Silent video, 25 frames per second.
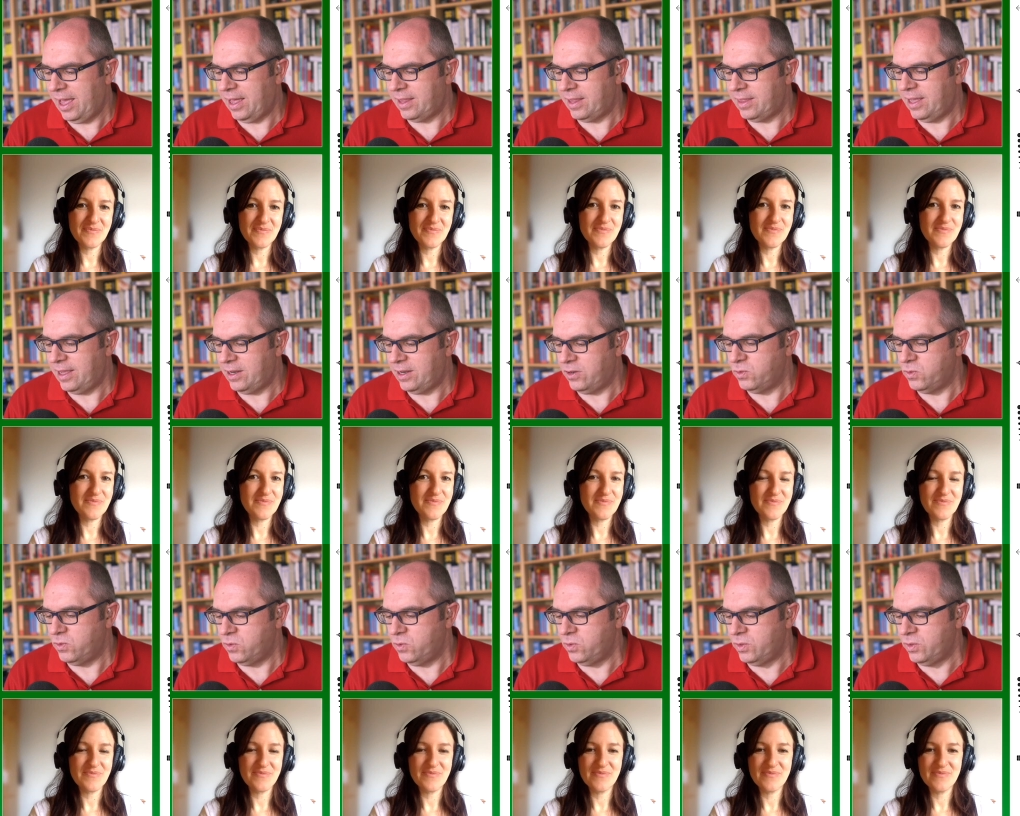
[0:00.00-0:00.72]
Speaker 1: and
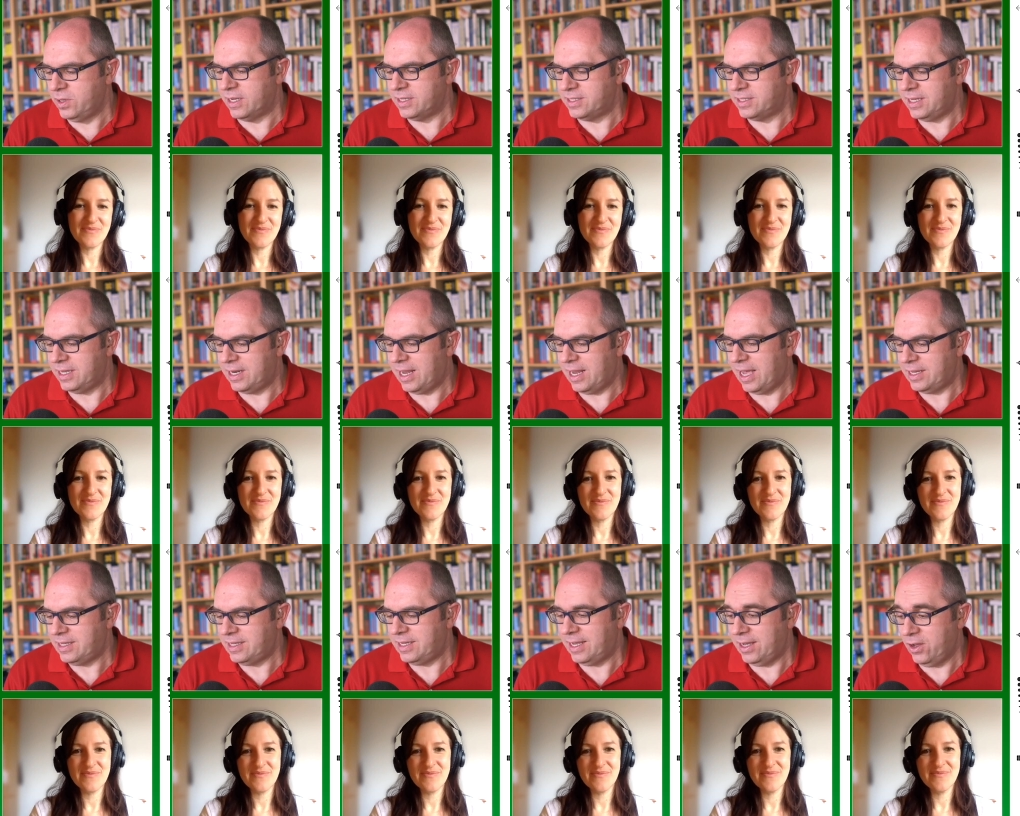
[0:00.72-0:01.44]
then una
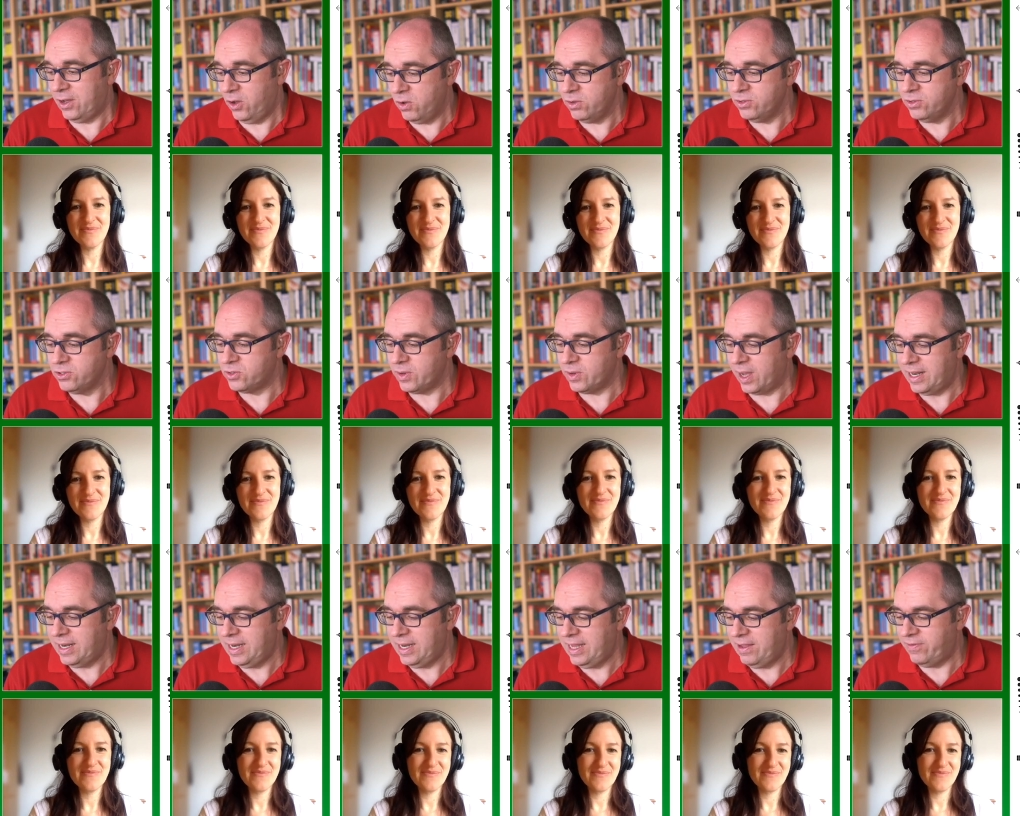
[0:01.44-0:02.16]
serata,
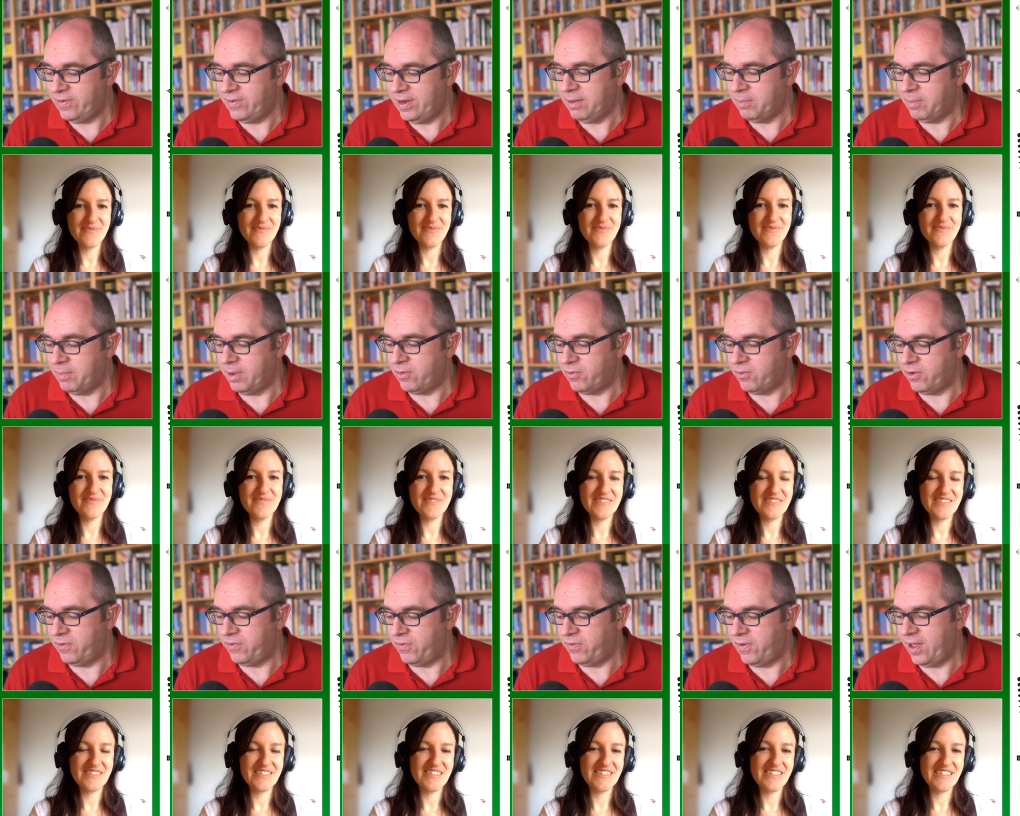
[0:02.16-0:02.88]
also an evening,
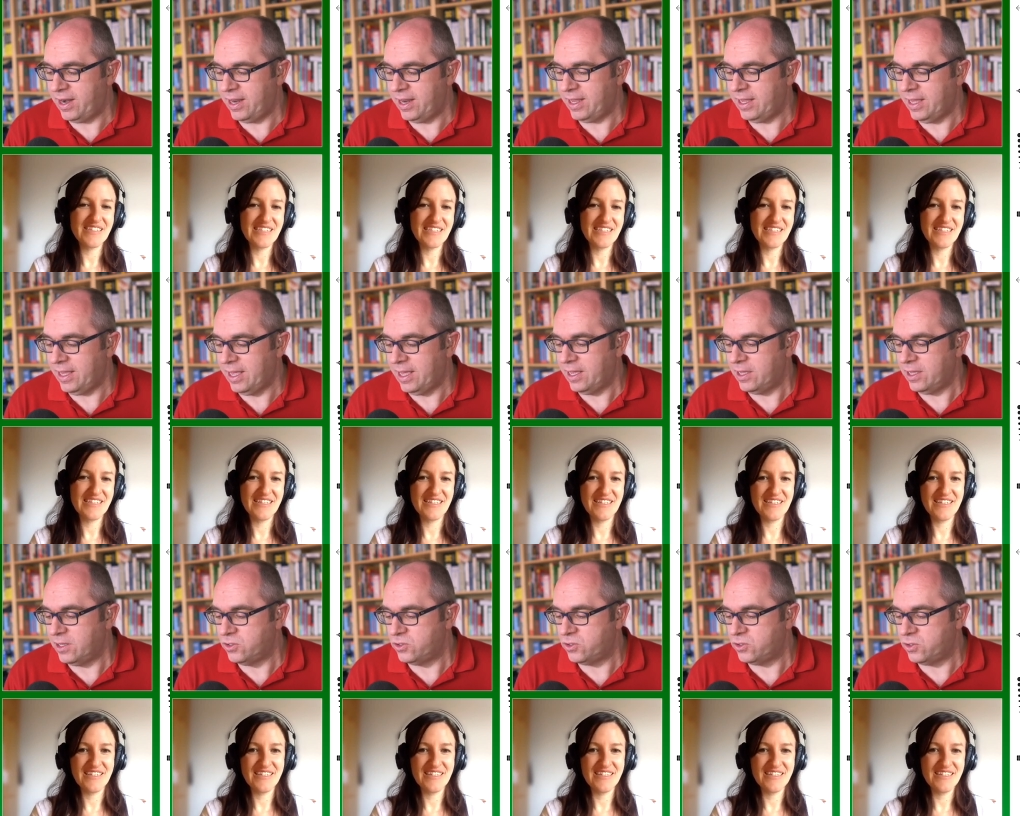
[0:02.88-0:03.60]
but referring
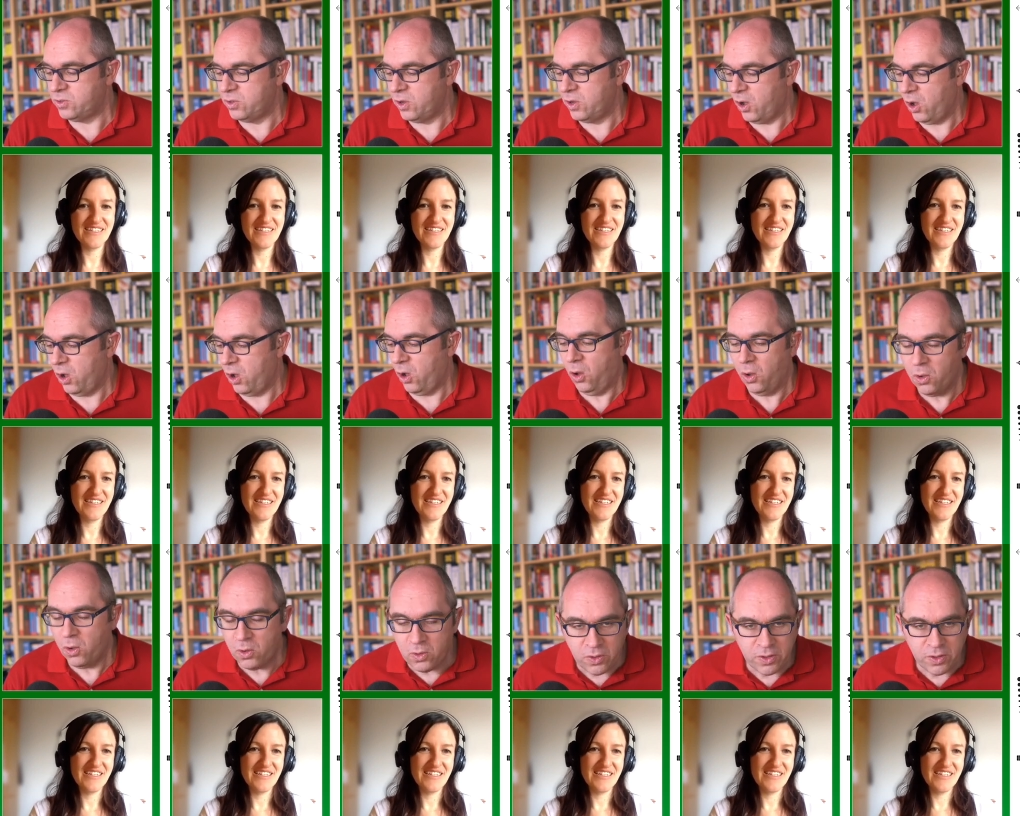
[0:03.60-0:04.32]
to
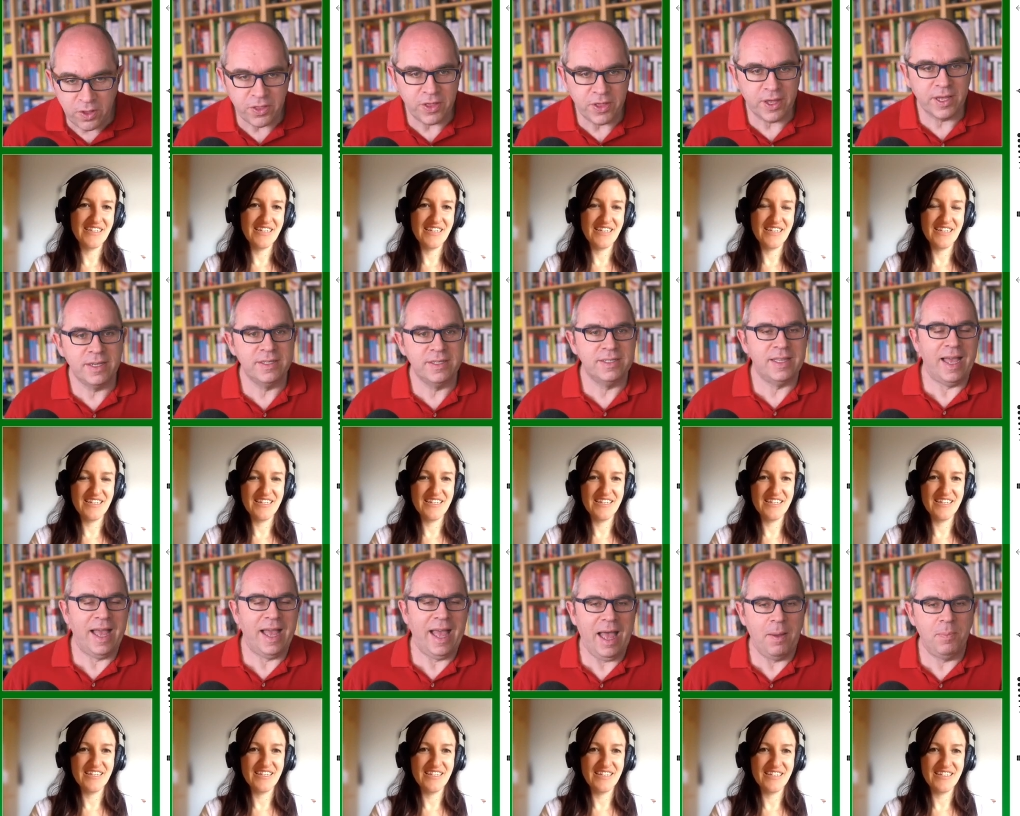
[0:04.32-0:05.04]
all the
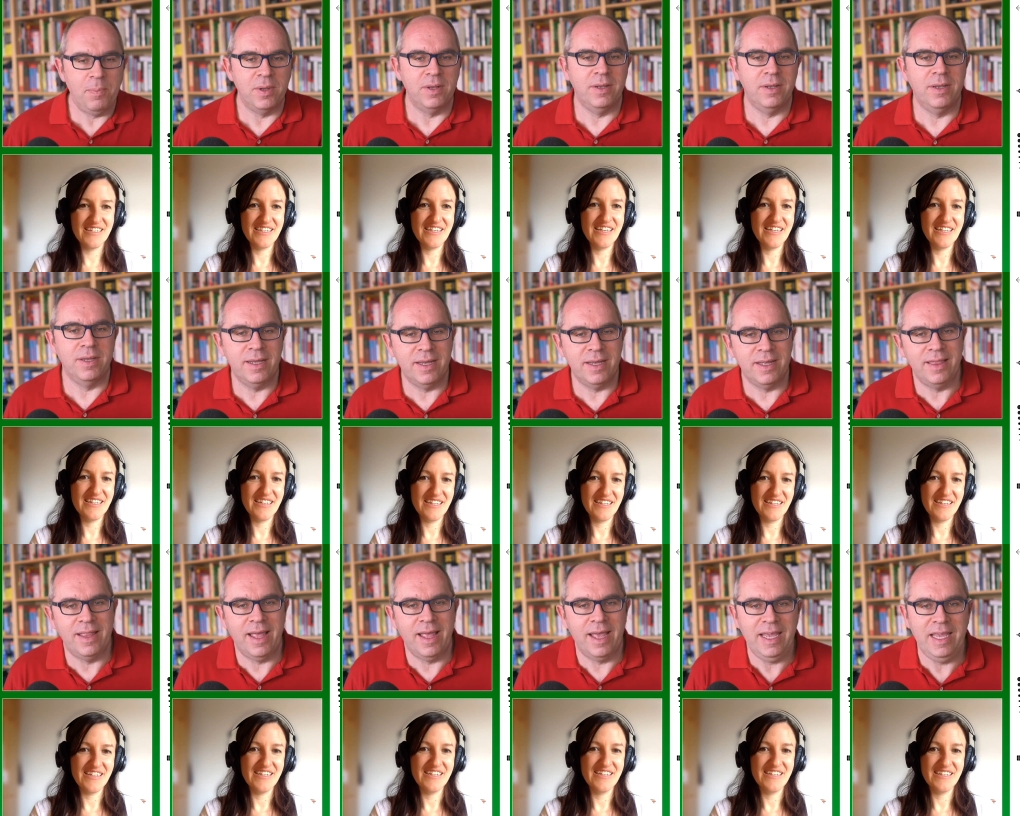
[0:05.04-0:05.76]
things that happen
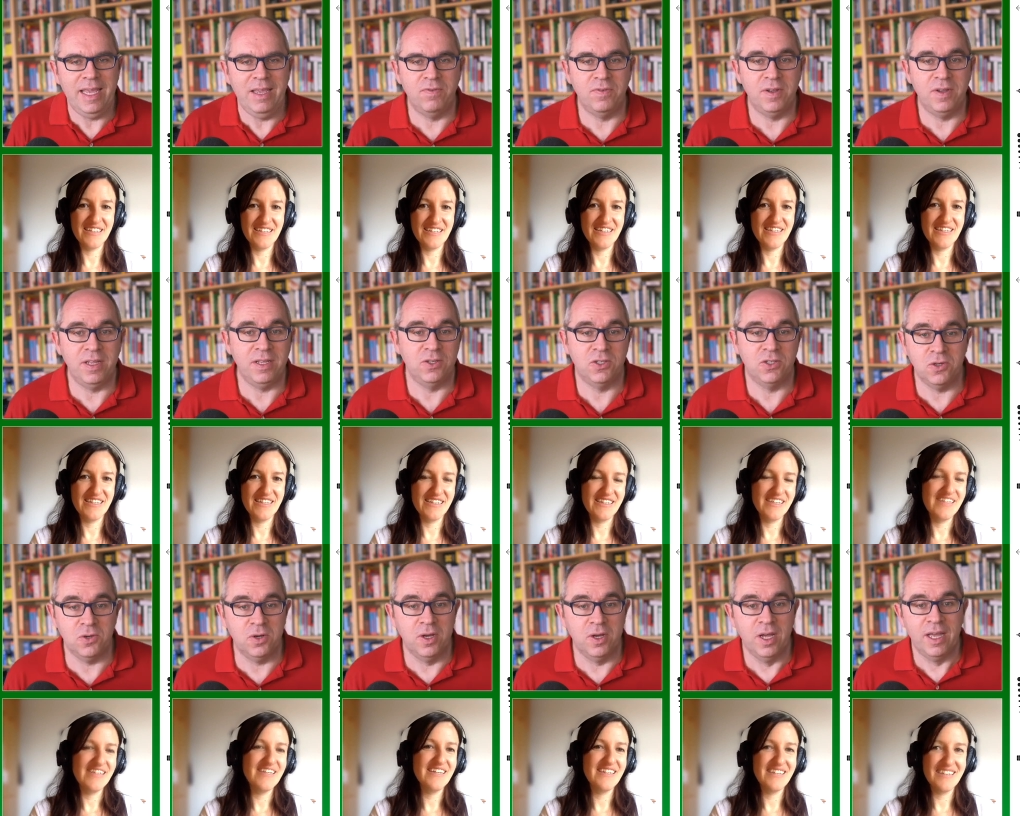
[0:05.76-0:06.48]
in that evening.
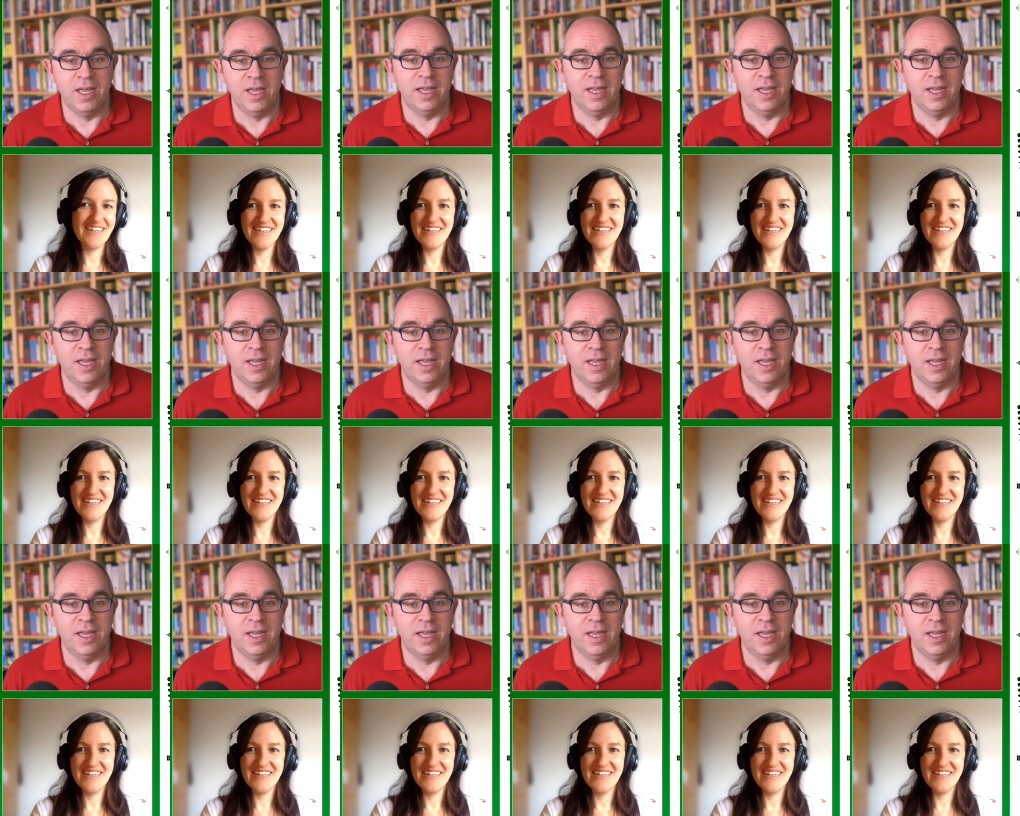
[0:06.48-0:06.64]
So